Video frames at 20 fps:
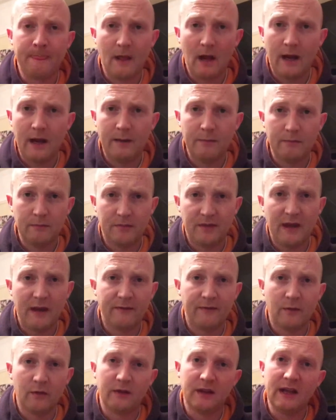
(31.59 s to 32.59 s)
Um,
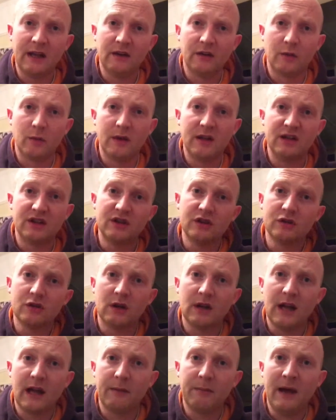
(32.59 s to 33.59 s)
therefore, at the end of the week, she's
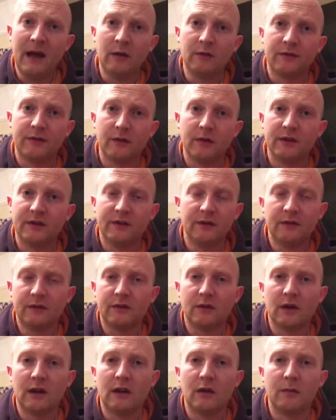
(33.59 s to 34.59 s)
going to get a pound for it. She's
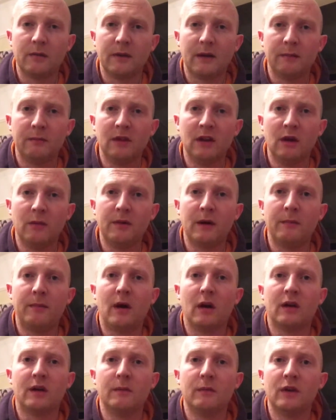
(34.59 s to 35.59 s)
going to get a little bit, of
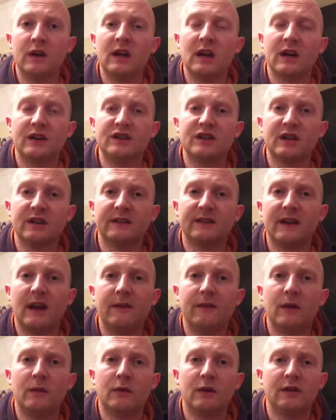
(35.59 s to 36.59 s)
pocket money and she can
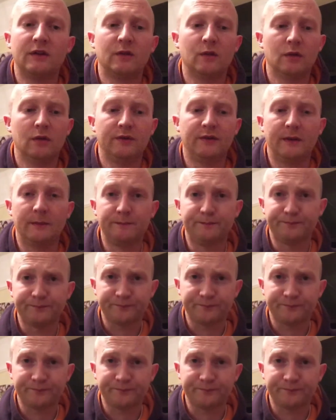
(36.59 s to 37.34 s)
save her money towards it.